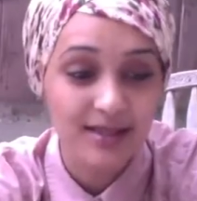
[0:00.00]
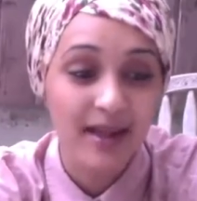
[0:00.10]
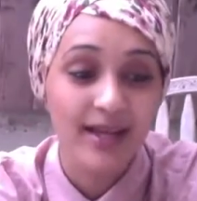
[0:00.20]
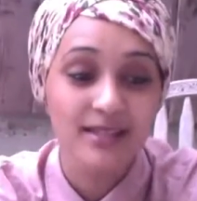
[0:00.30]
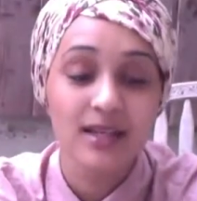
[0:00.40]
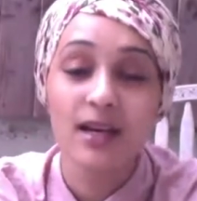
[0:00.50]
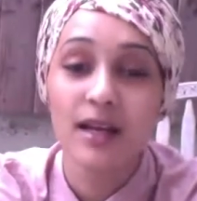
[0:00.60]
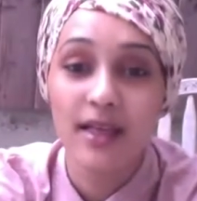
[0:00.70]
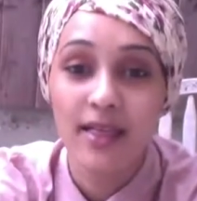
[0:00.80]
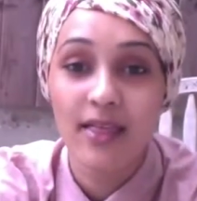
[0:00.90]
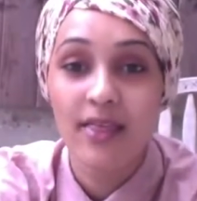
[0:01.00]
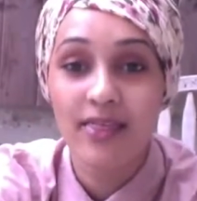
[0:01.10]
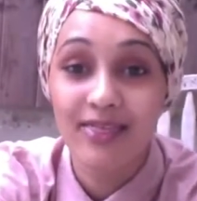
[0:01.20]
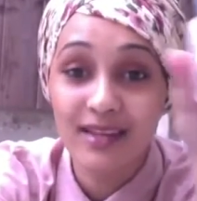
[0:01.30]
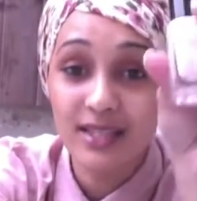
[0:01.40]
That
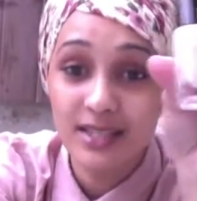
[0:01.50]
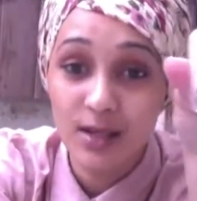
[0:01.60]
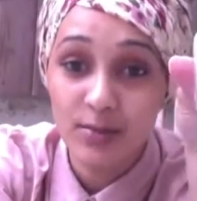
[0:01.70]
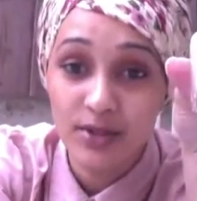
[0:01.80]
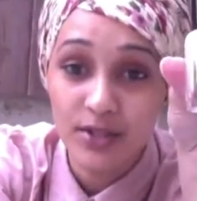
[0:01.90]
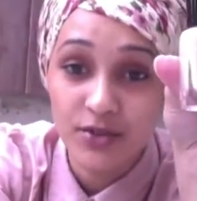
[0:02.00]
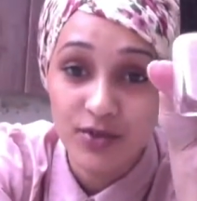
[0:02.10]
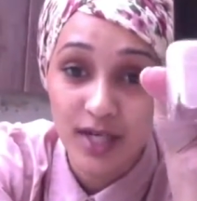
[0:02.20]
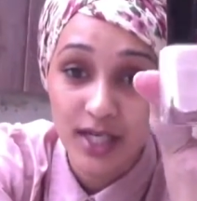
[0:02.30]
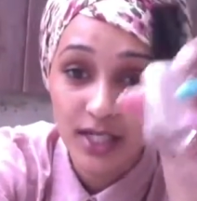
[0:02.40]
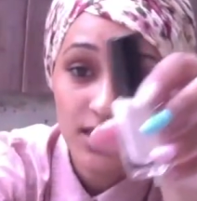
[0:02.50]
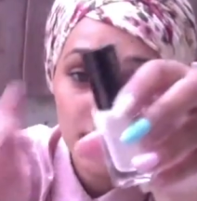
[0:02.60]
this nail polish right here,